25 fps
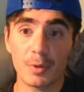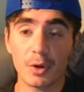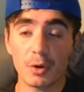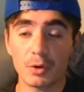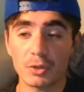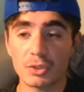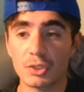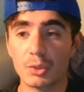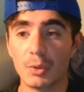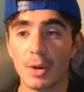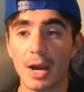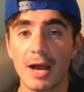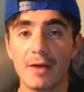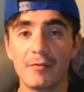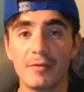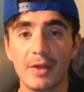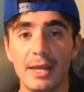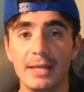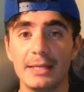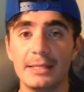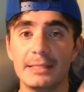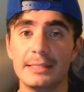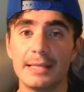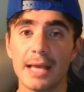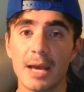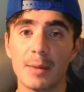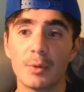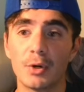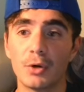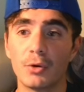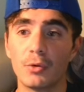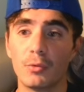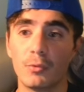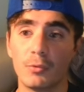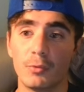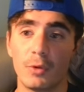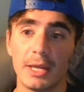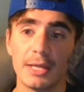also have a
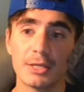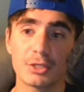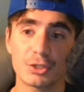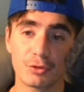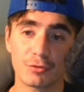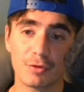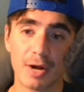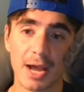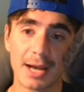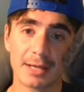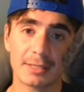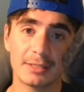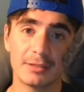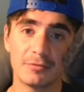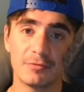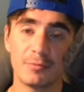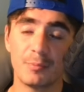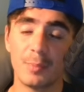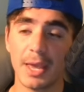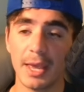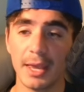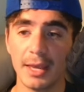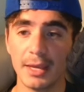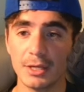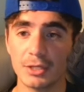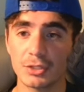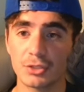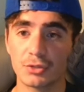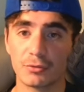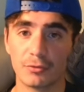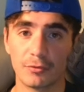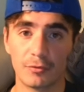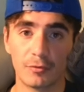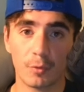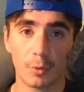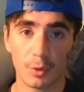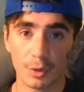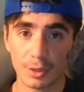demo interactive page
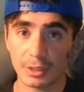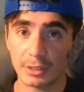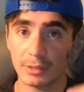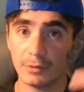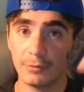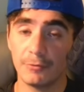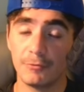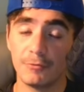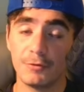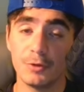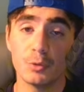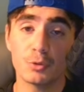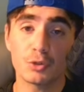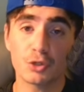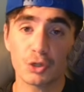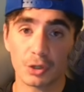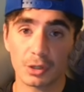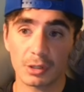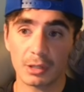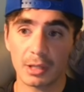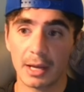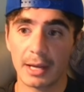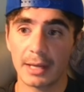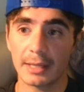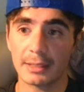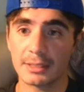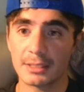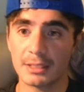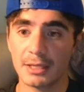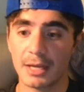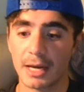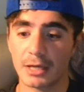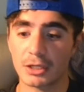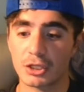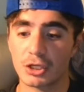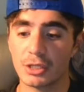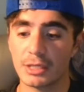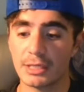for future clients to
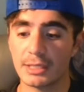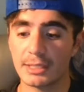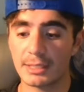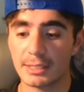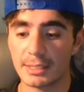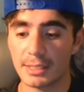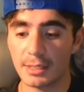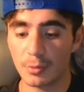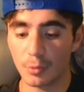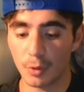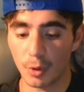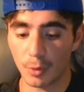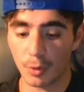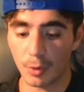actually see what